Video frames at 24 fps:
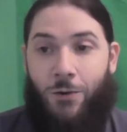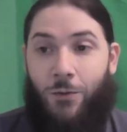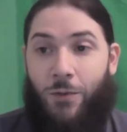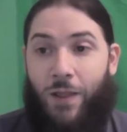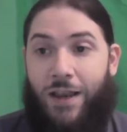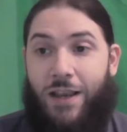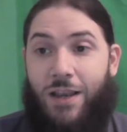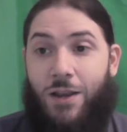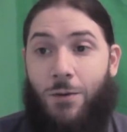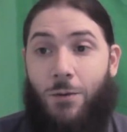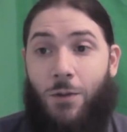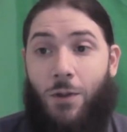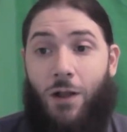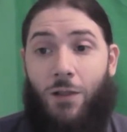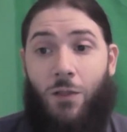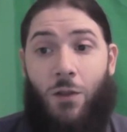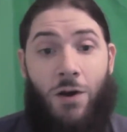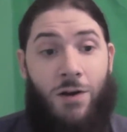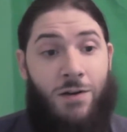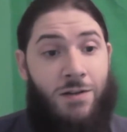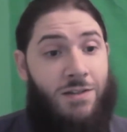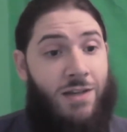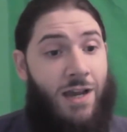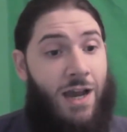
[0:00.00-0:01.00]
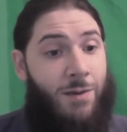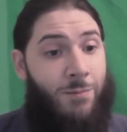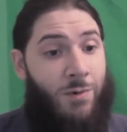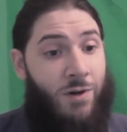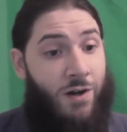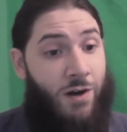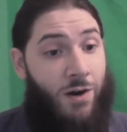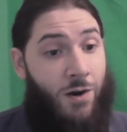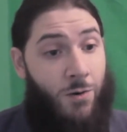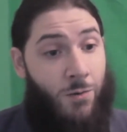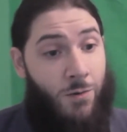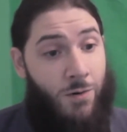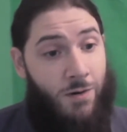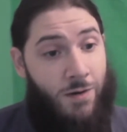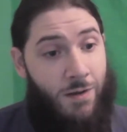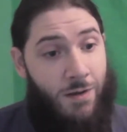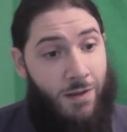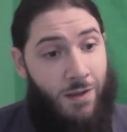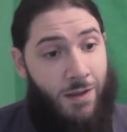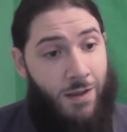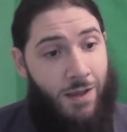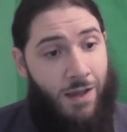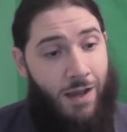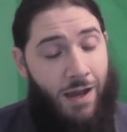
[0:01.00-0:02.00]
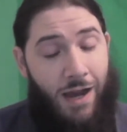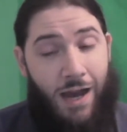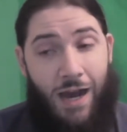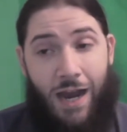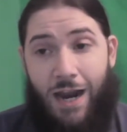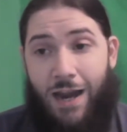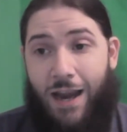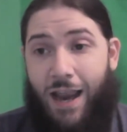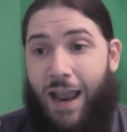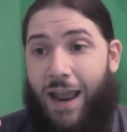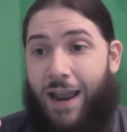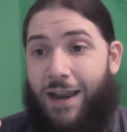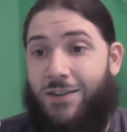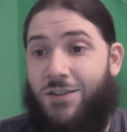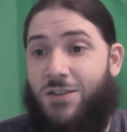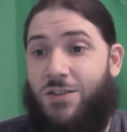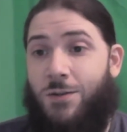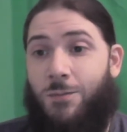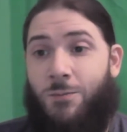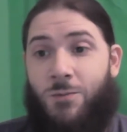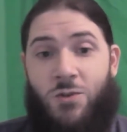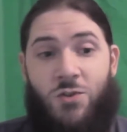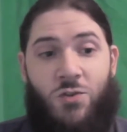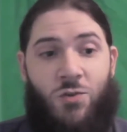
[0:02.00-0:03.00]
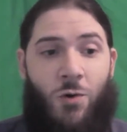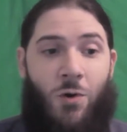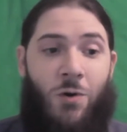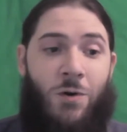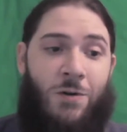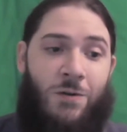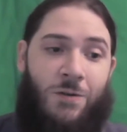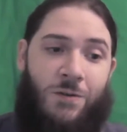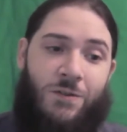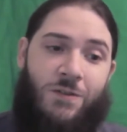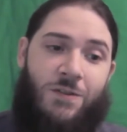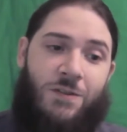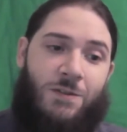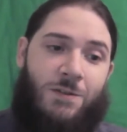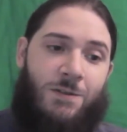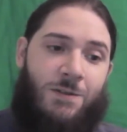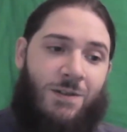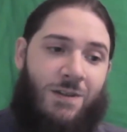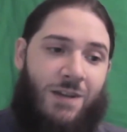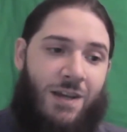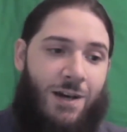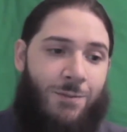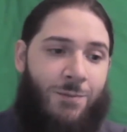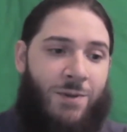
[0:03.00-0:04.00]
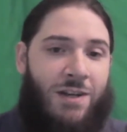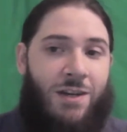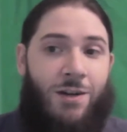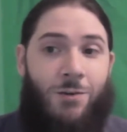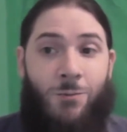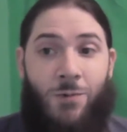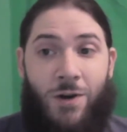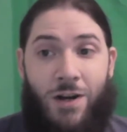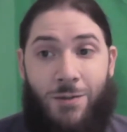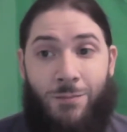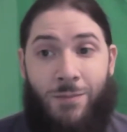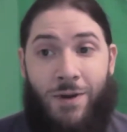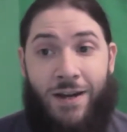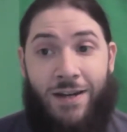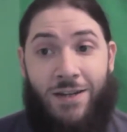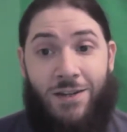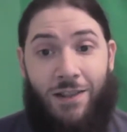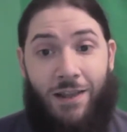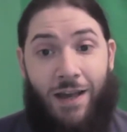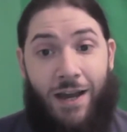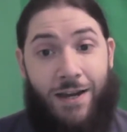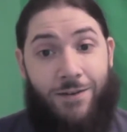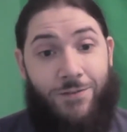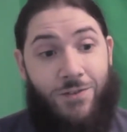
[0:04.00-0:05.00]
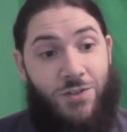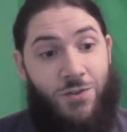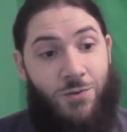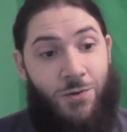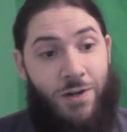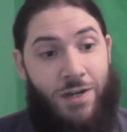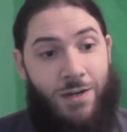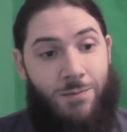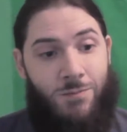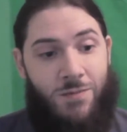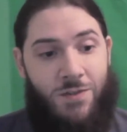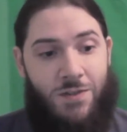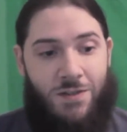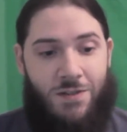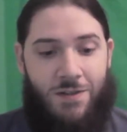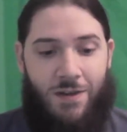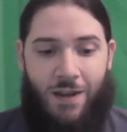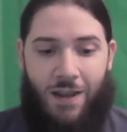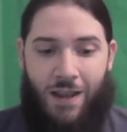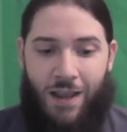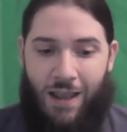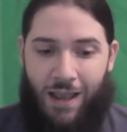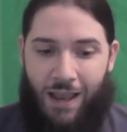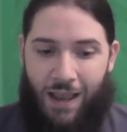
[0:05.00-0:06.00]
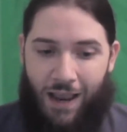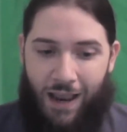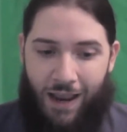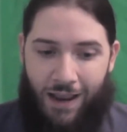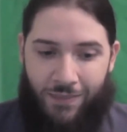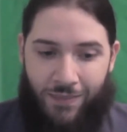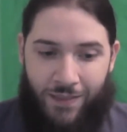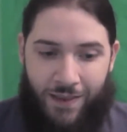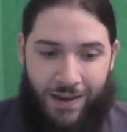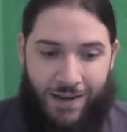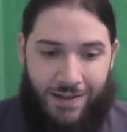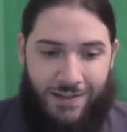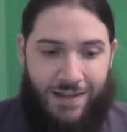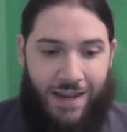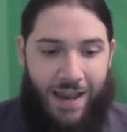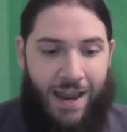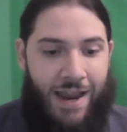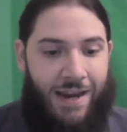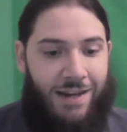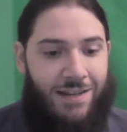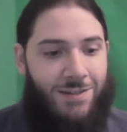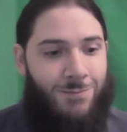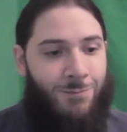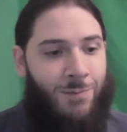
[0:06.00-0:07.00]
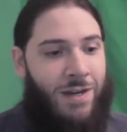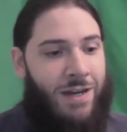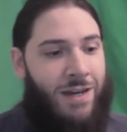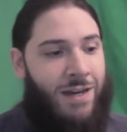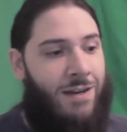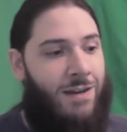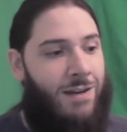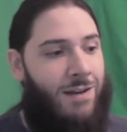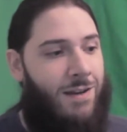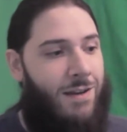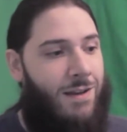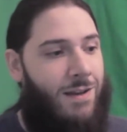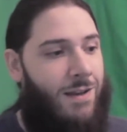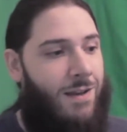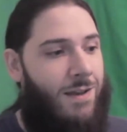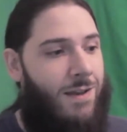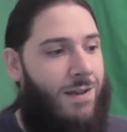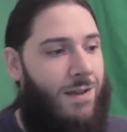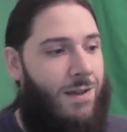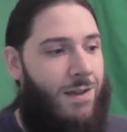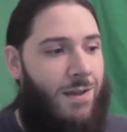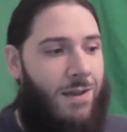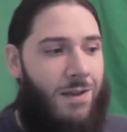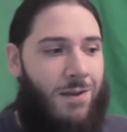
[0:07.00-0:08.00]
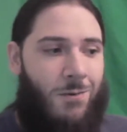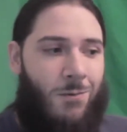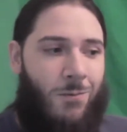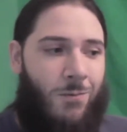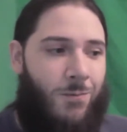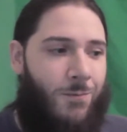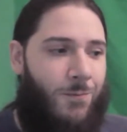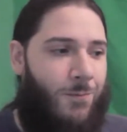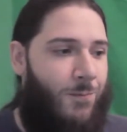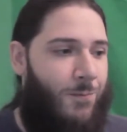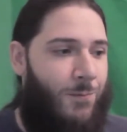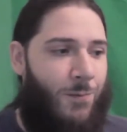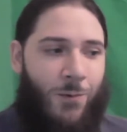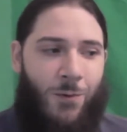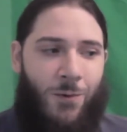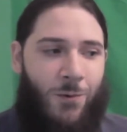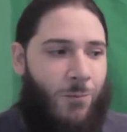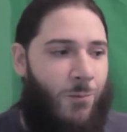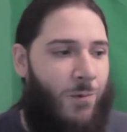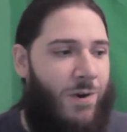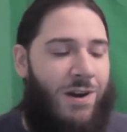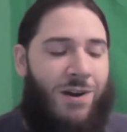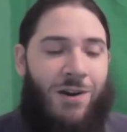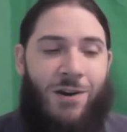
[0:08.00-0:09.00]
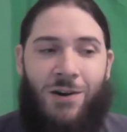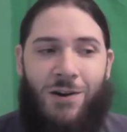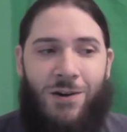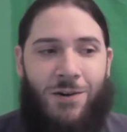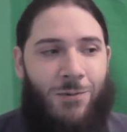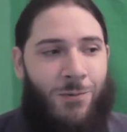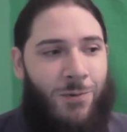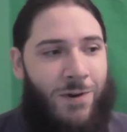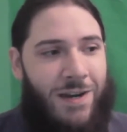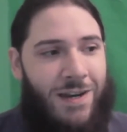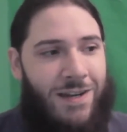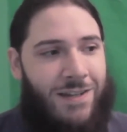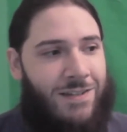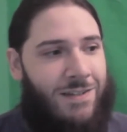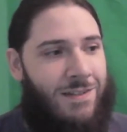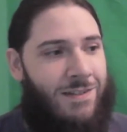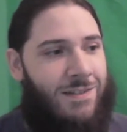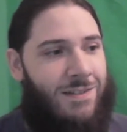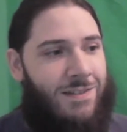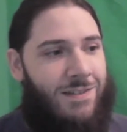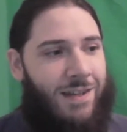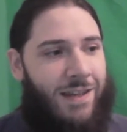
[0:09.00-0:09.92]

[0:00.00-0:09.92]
Like, a long time ago, I had some trolls come into one of my live streams, and they attacked me for weird reasons.